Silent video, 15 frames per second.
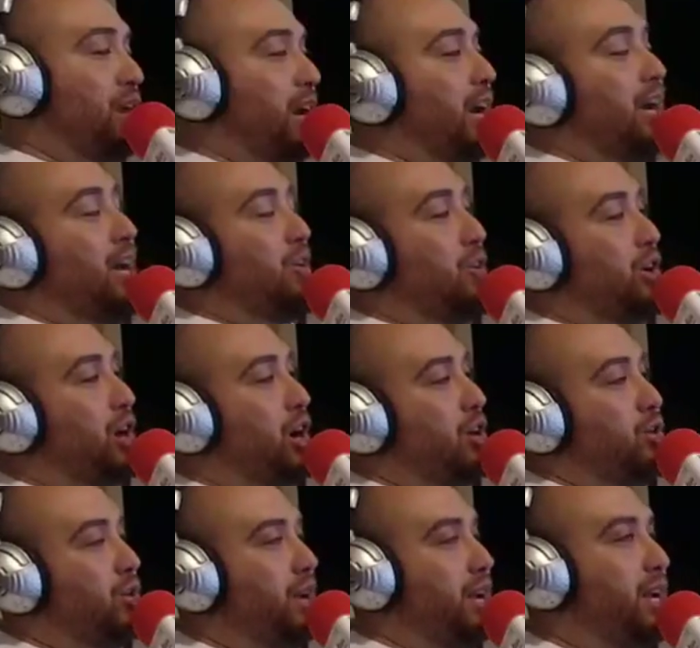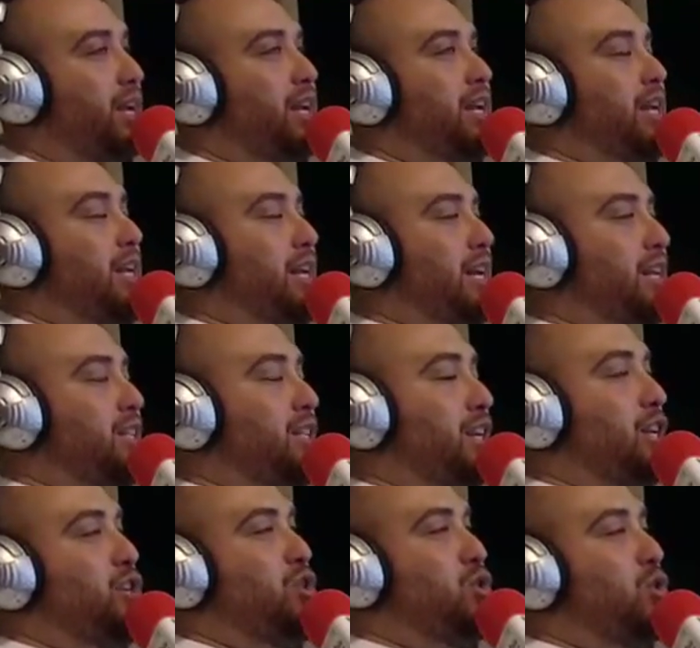any other country, it's
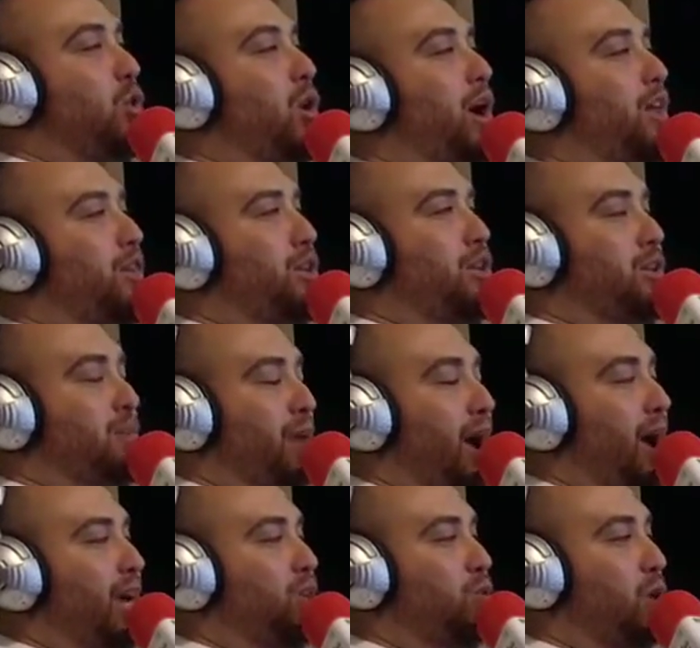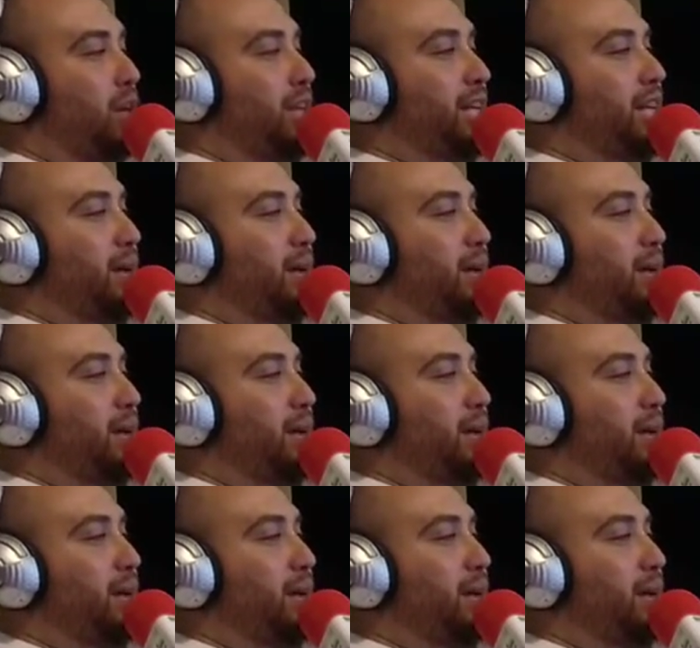enjoy their demise while eating